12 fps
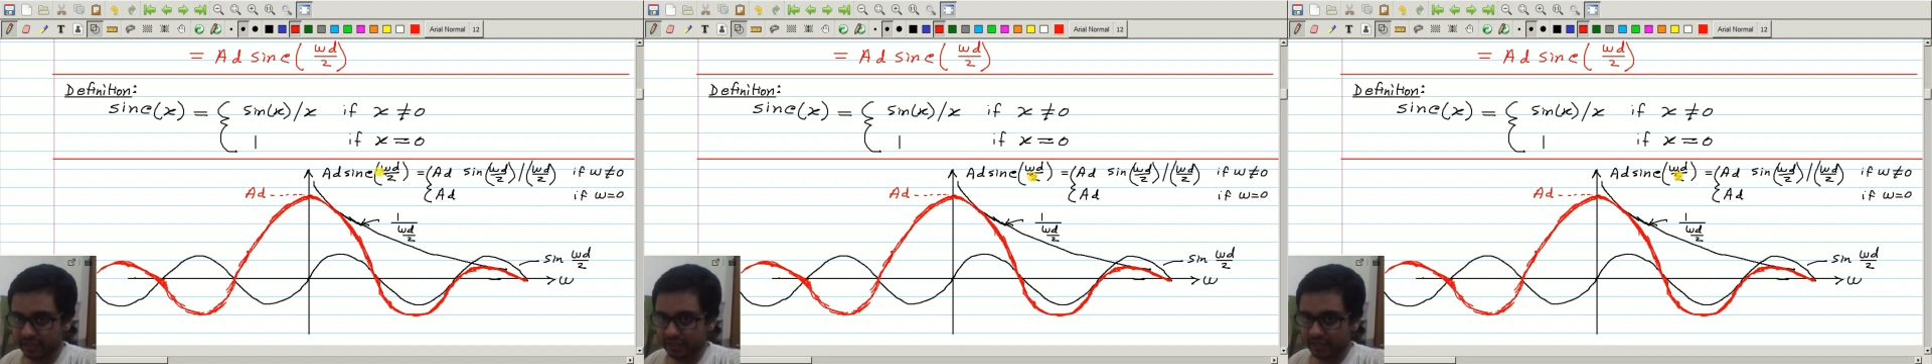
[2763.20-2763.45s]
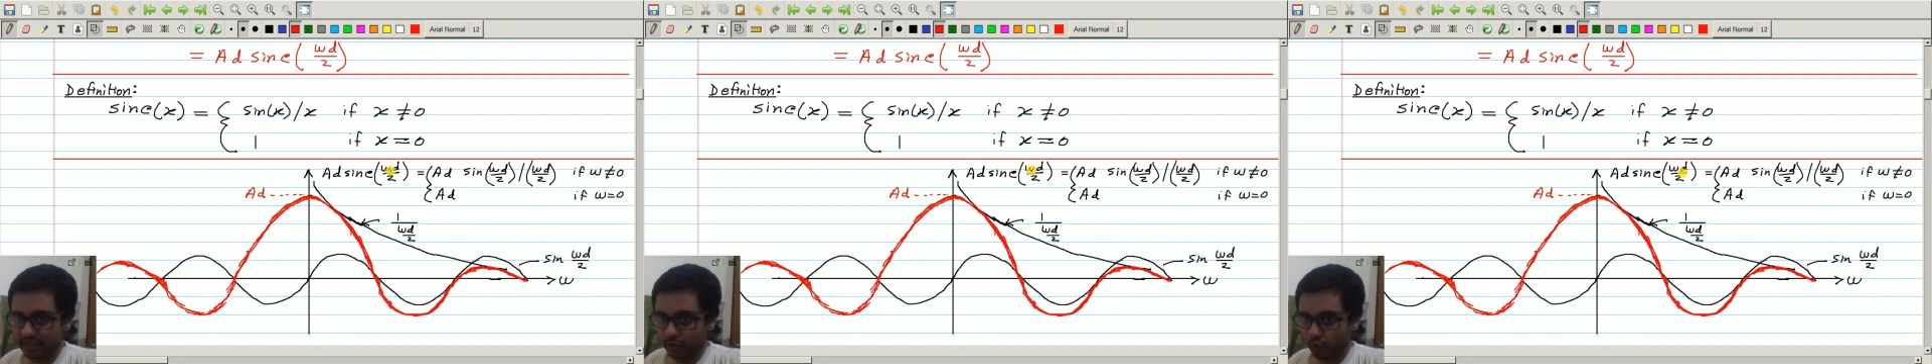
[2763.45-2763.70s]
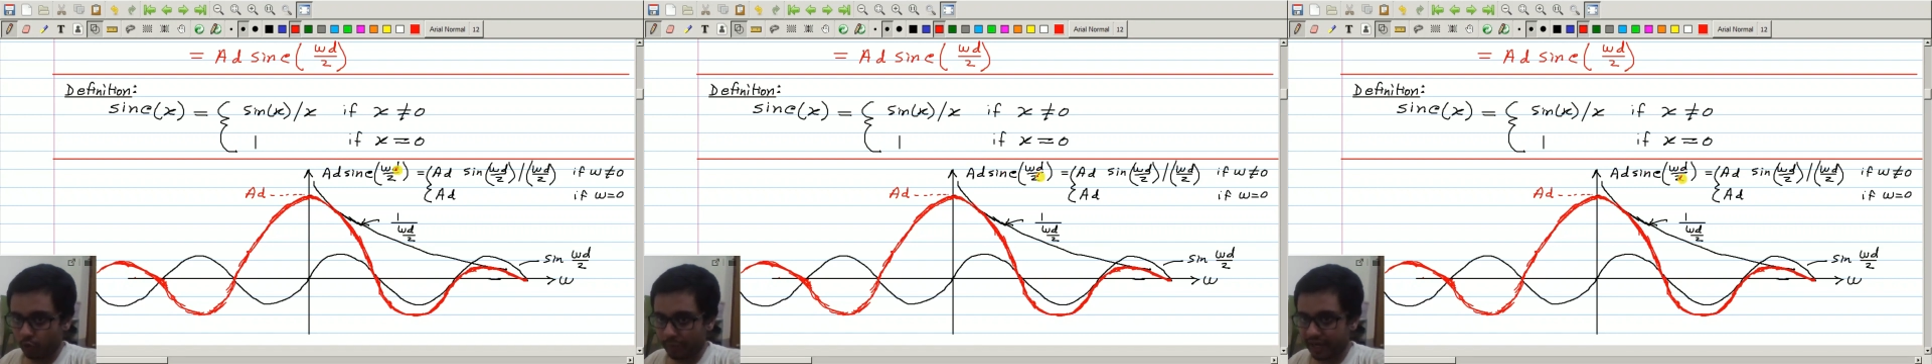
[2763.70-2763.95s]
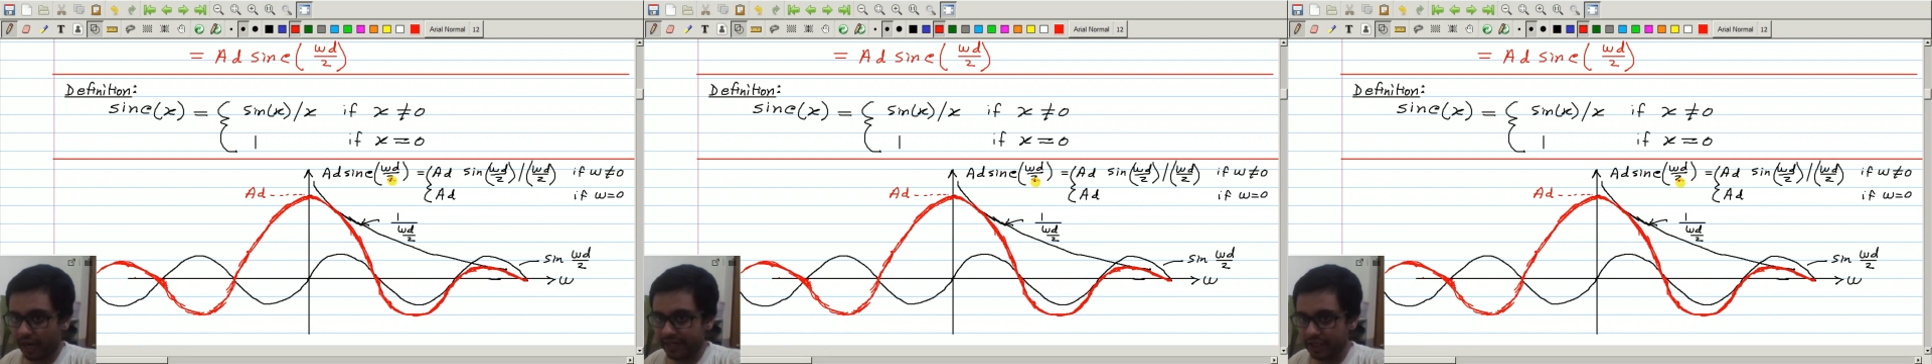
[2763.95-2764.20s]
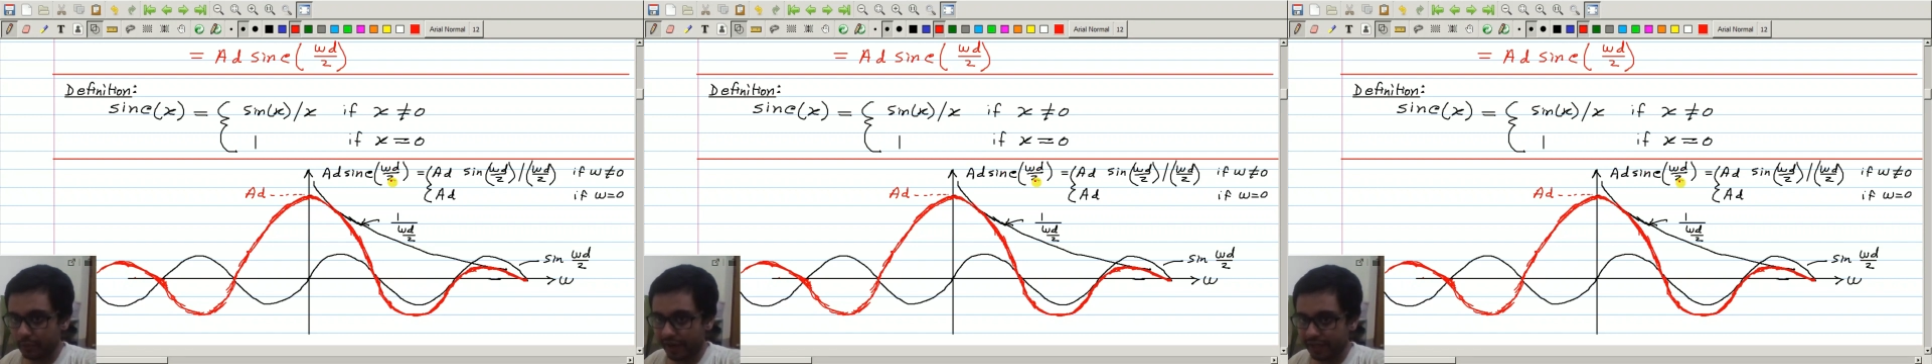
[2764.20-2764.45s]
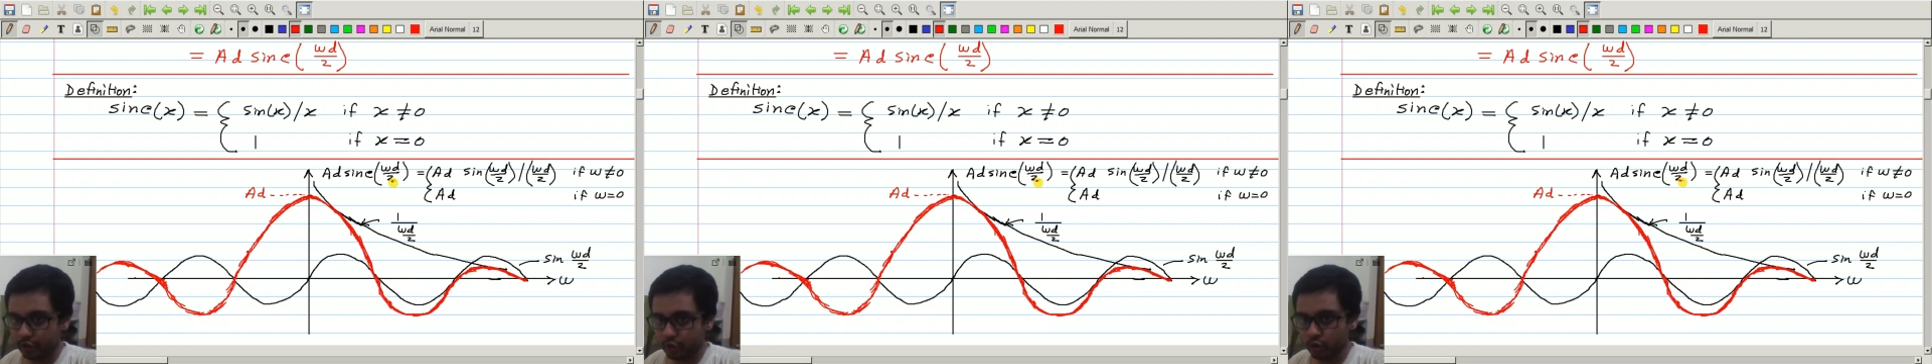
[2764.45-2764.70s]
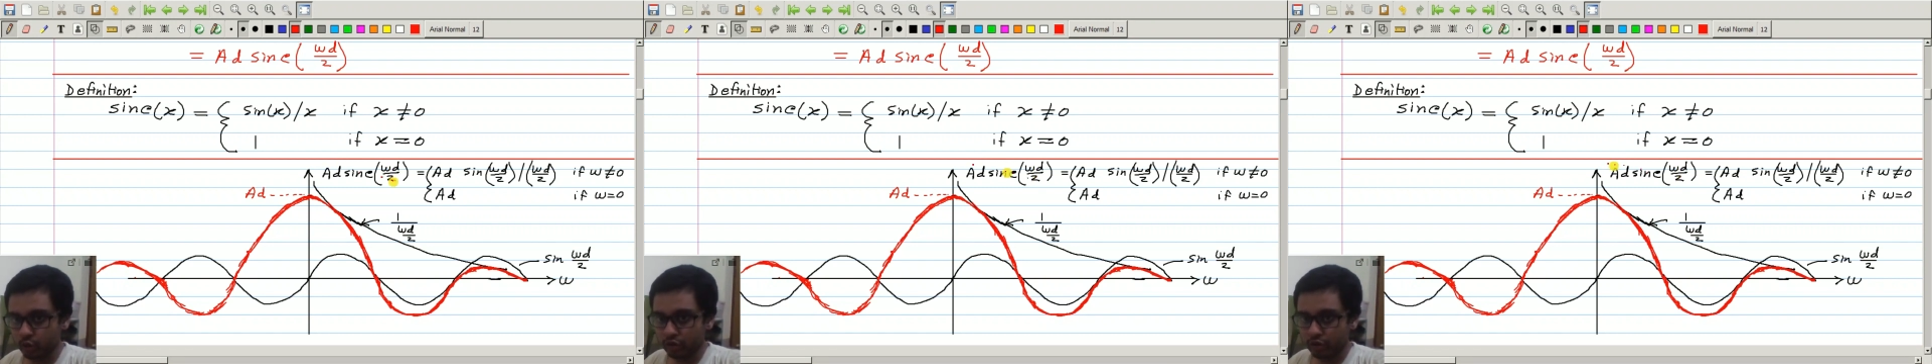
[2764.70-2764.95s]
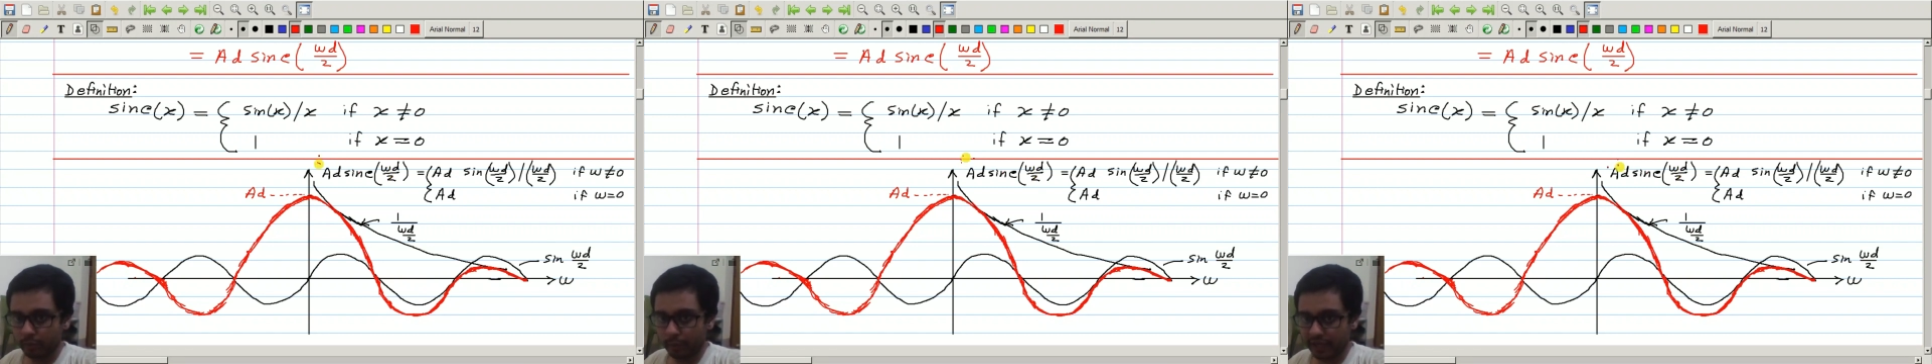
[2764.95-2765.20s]
multiplied with AD
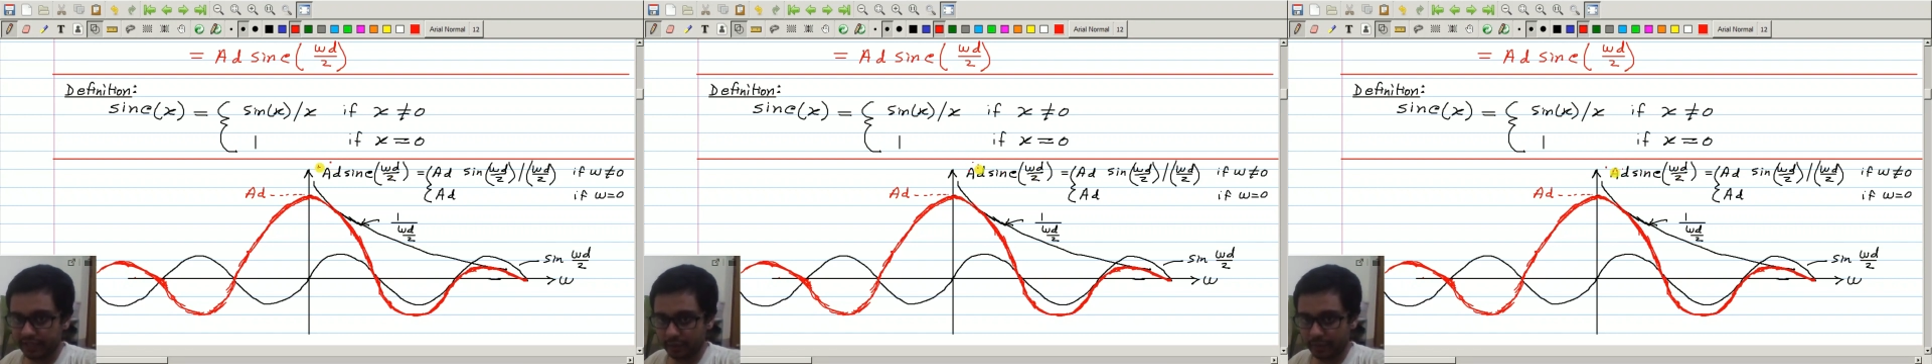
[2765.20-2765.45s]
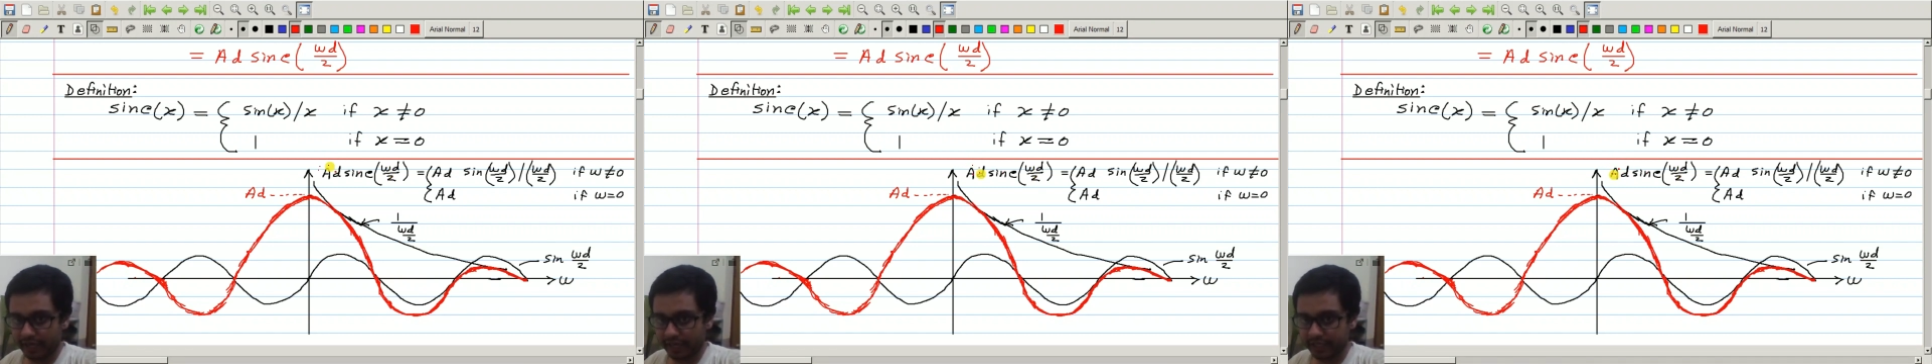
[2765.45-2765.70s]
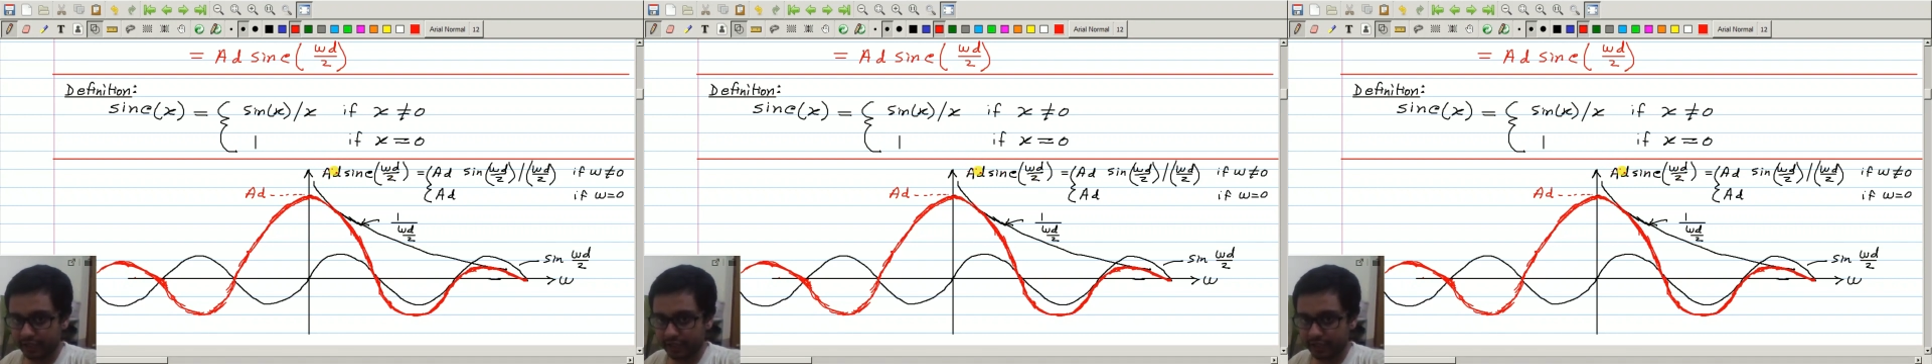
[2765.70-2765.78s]
is